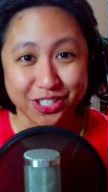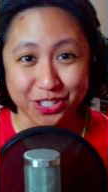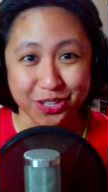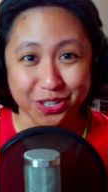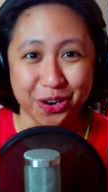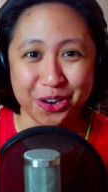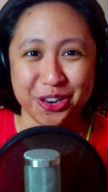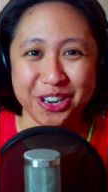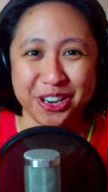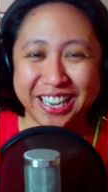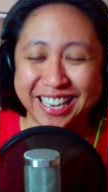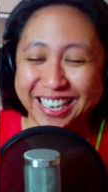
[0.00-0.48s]

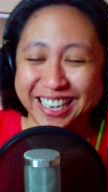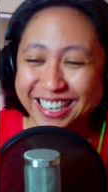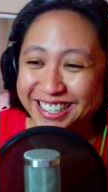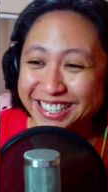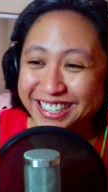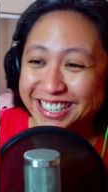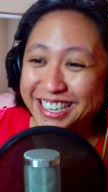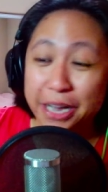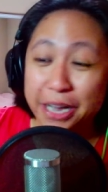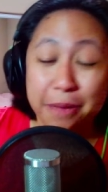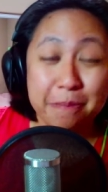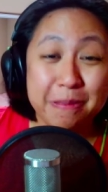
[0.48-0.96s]
story?
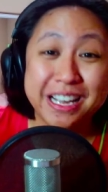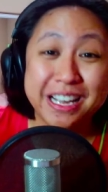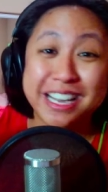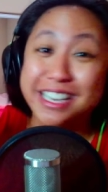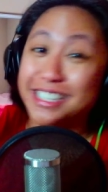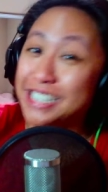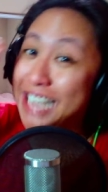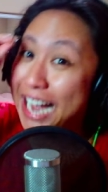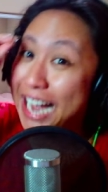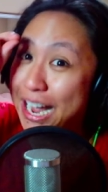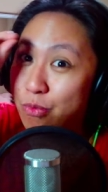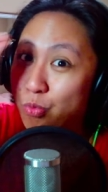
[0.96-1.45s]

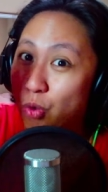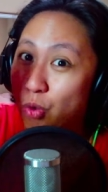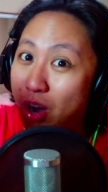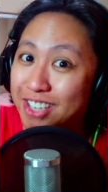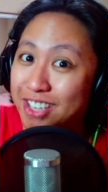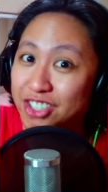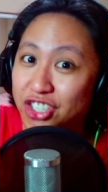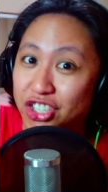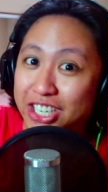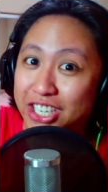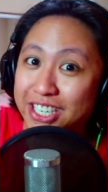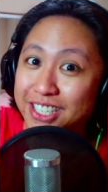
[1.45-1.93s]
because I
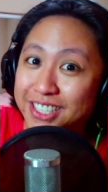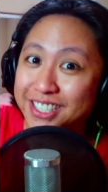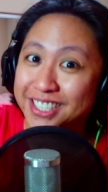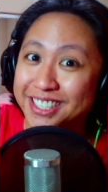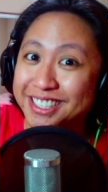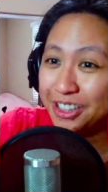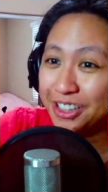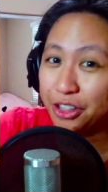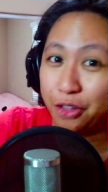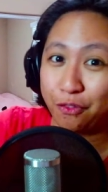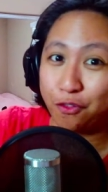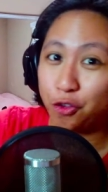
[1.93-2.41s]
watched
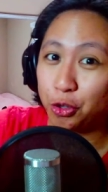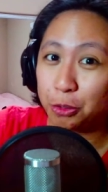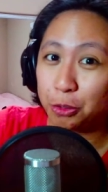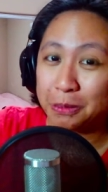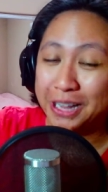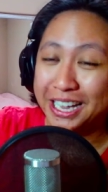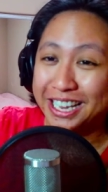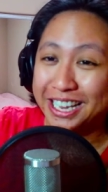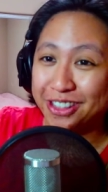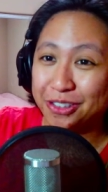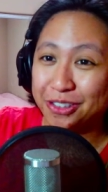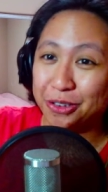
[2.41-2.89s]
it, the full
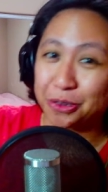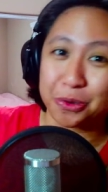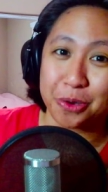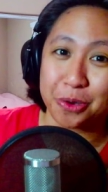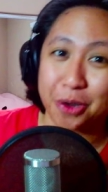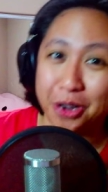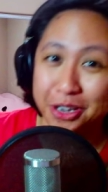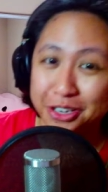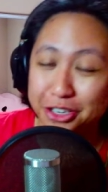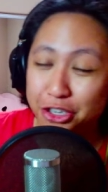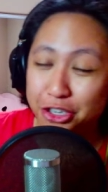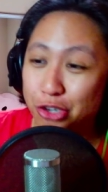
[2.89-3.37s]

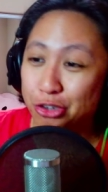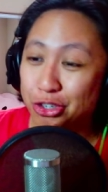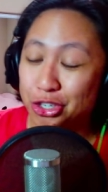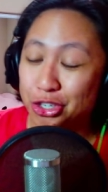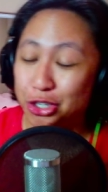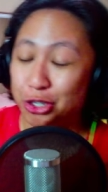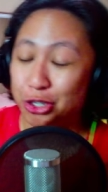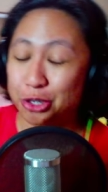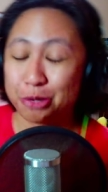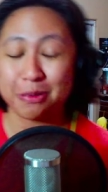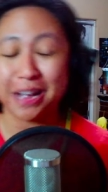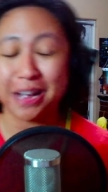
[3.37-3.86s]
playthrough on
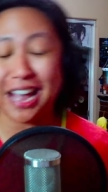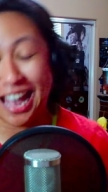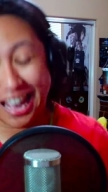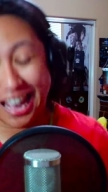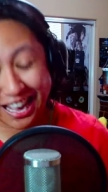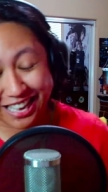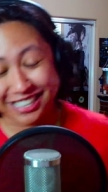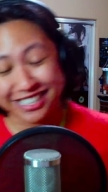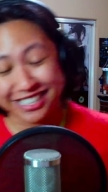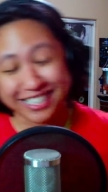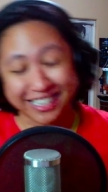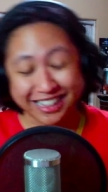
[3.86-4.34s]
YouTube,
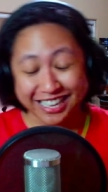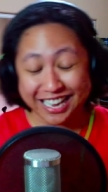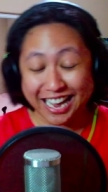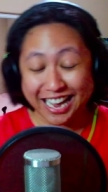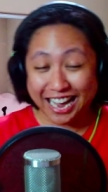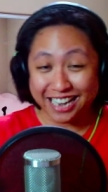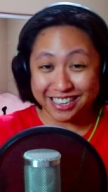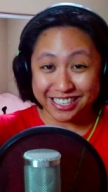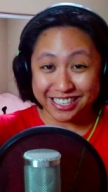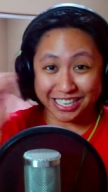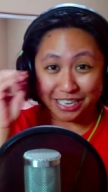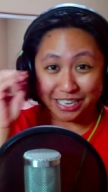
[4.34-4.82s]
and the
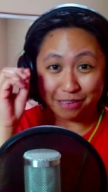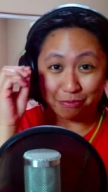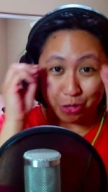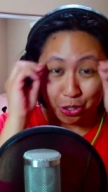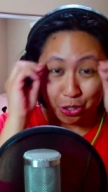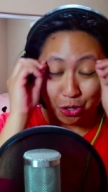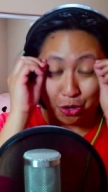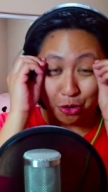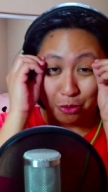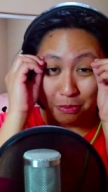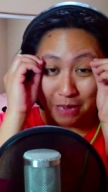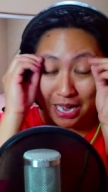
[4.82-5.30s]
ending
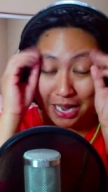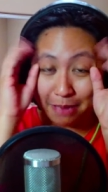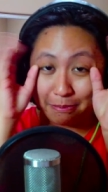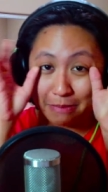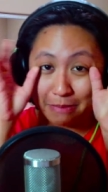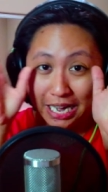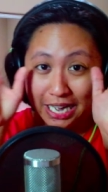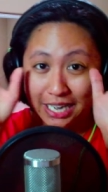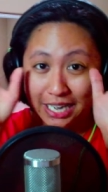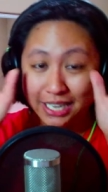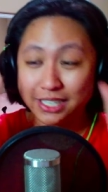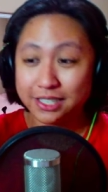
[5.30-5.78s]
blew my
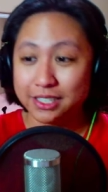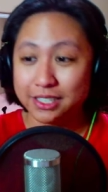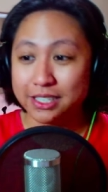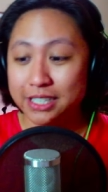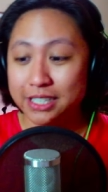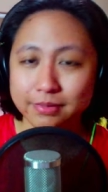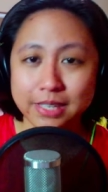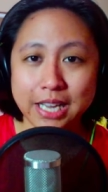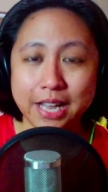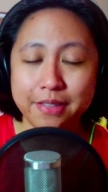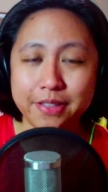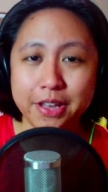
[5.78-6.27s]
mind.
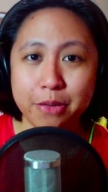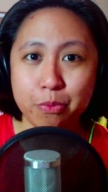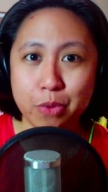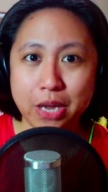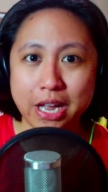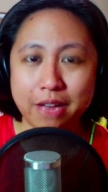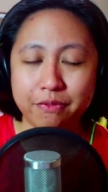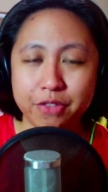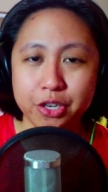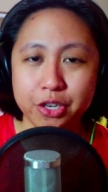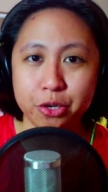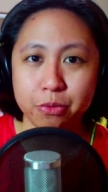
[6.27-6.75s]
And then
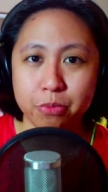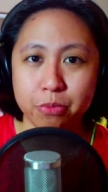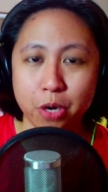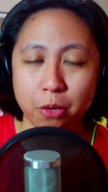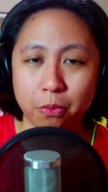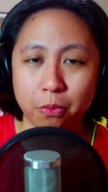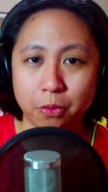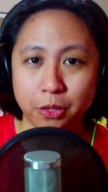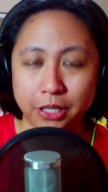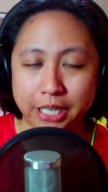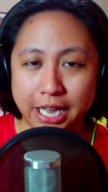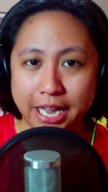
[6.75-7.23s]
we have the new
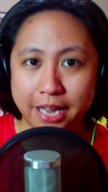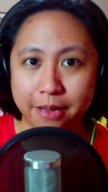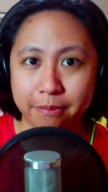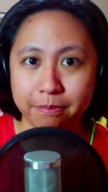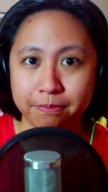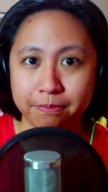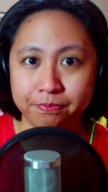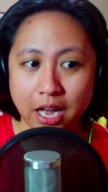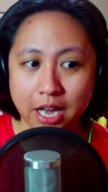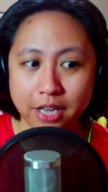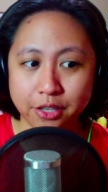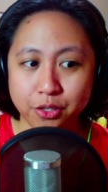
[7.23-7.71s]
mobile
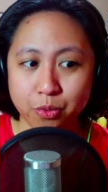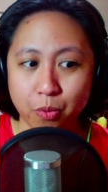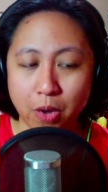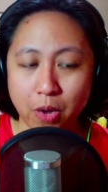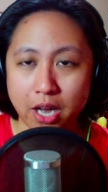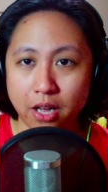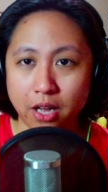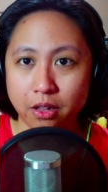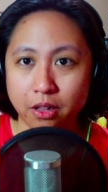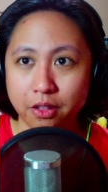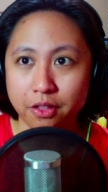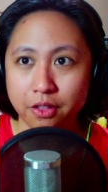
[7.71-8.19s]
game as
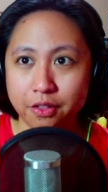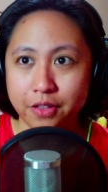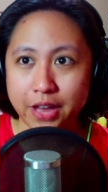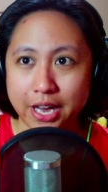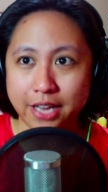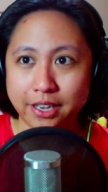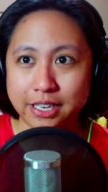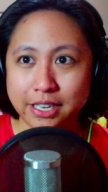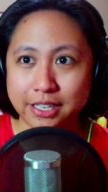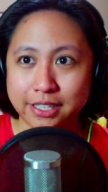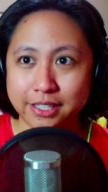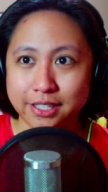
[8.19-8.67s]
well
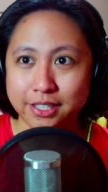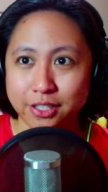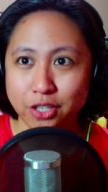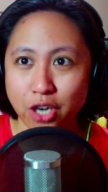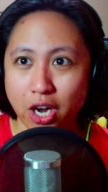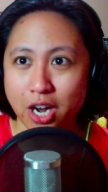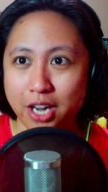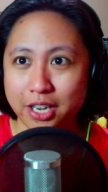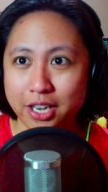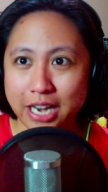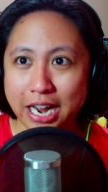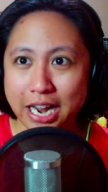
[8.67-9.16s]
that is
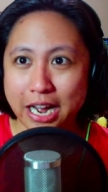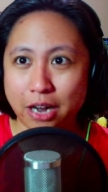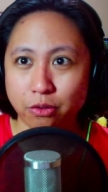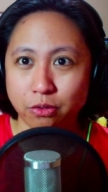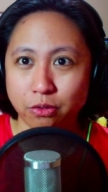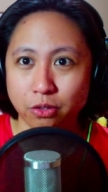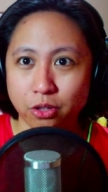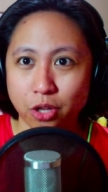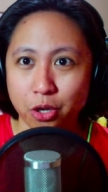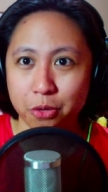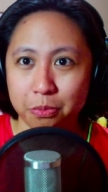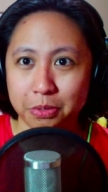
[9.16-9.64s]
not
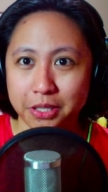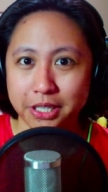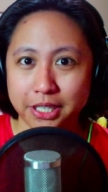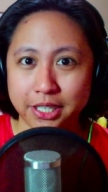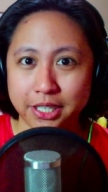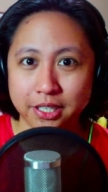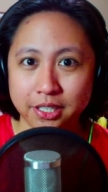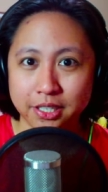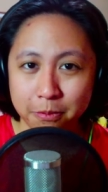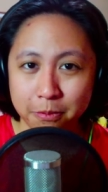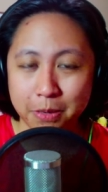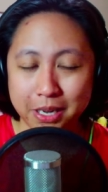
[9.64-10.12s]
out
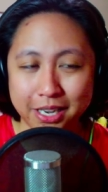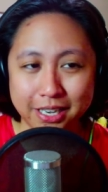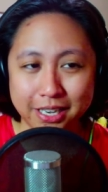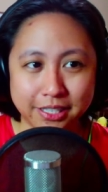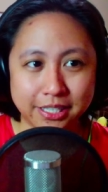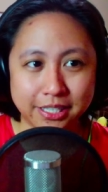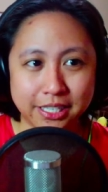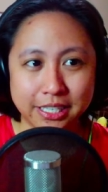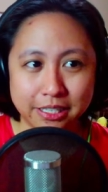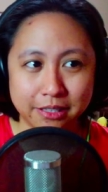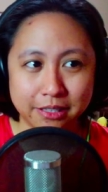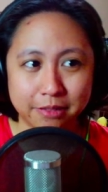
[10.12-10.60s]
globally, but
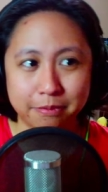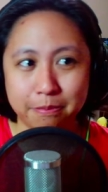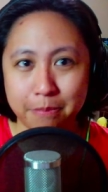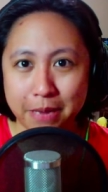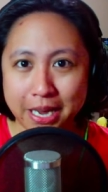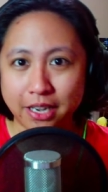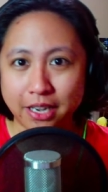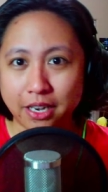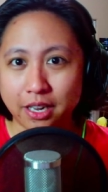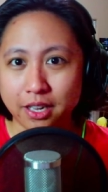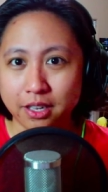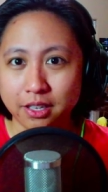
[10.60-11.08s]
is in
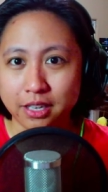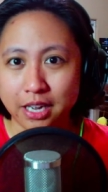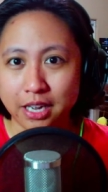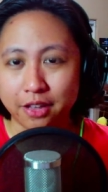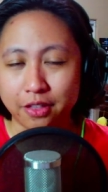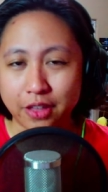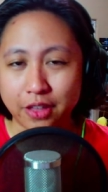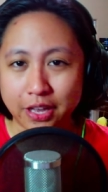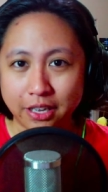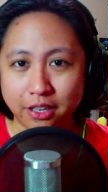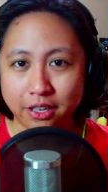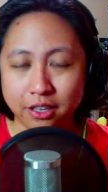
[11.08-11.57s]
beta,
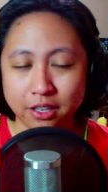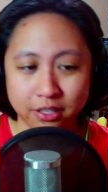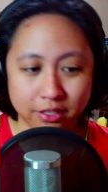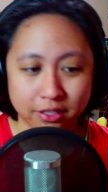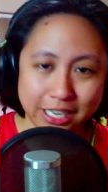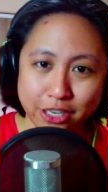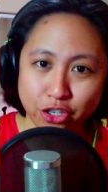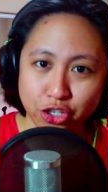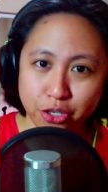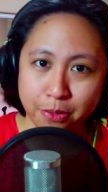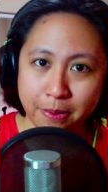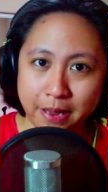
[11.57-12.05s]
I think,
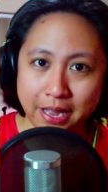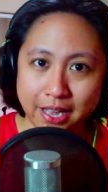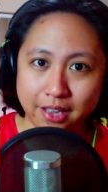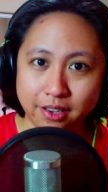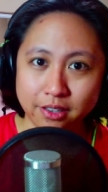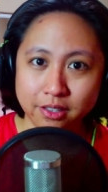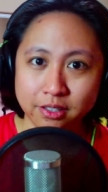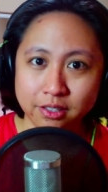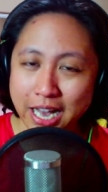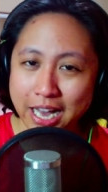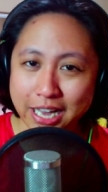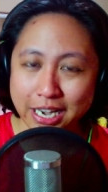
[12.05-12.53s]
in
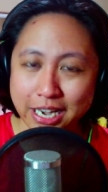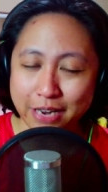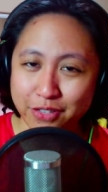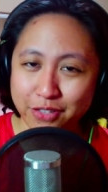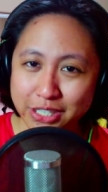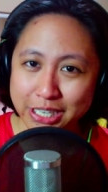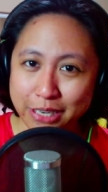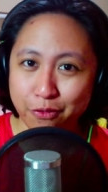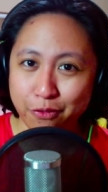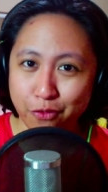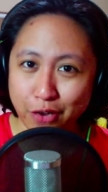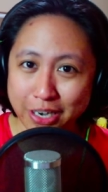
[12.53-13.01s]
Japan. And I've
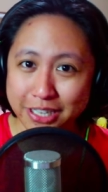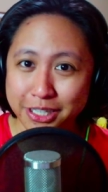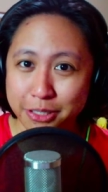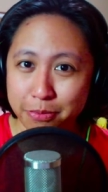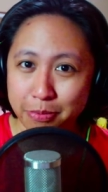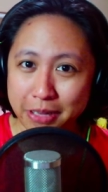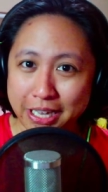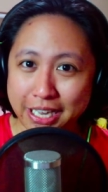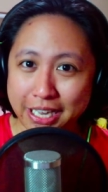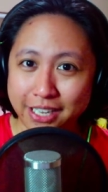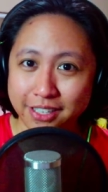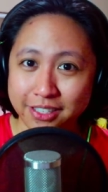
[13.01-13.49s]
seen friends
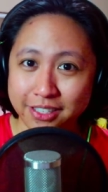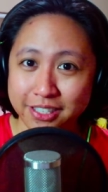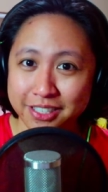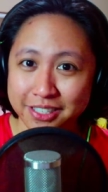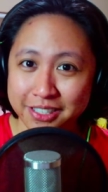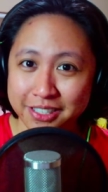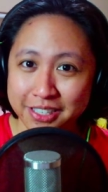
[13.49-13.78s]
play it,